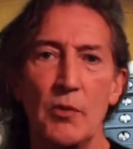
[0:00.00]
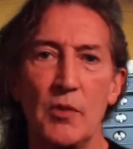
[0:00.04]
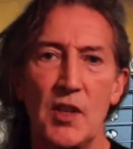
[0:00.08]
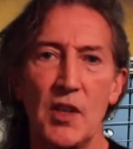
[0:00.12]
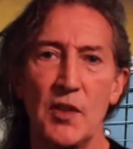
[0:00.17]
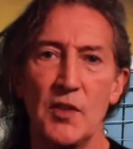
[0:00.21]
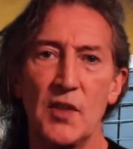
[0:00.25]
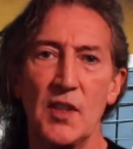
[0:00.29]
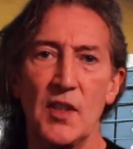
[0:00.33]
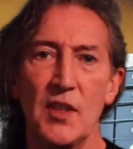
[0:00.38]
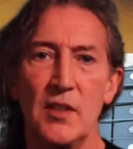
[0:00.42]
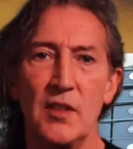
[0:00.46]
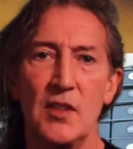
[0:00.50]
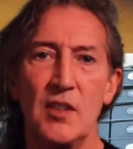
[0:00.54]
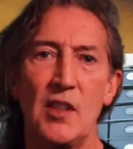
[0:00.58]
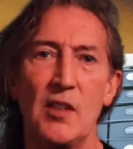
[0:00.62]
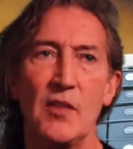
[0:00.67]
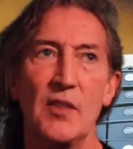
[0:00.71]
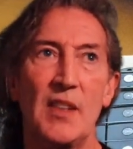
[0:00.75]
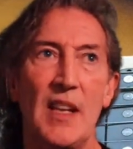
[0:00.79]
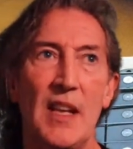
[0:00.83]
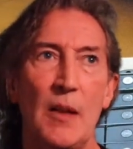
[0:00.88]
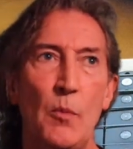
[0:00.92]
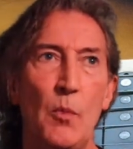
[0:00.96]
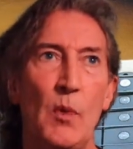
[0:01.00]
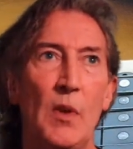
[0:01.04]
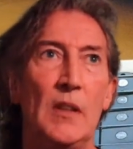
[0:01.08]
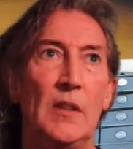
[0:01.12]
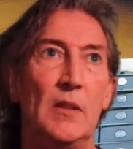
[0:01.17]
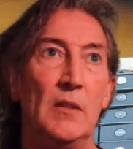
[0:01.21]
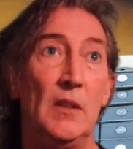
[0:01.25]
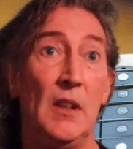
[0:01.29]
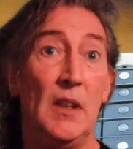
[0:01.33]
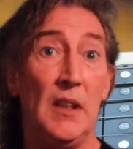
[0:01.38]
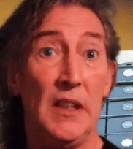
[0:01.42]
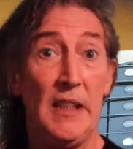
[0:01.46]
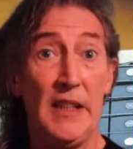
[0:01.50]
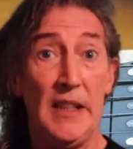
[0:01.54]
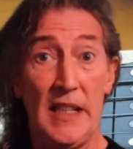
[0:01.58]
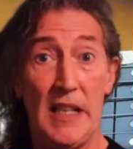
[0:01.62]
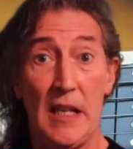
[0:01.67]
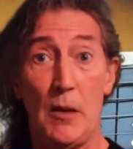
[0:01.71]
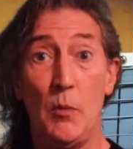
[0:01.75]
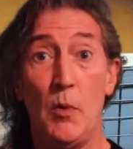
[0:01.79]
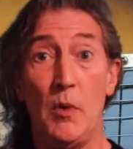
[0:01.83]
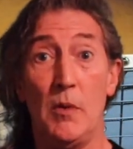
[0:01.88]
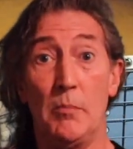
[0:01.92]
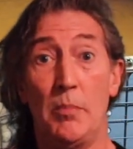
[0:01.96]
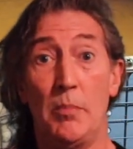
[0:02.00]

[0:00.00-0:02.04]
so that it will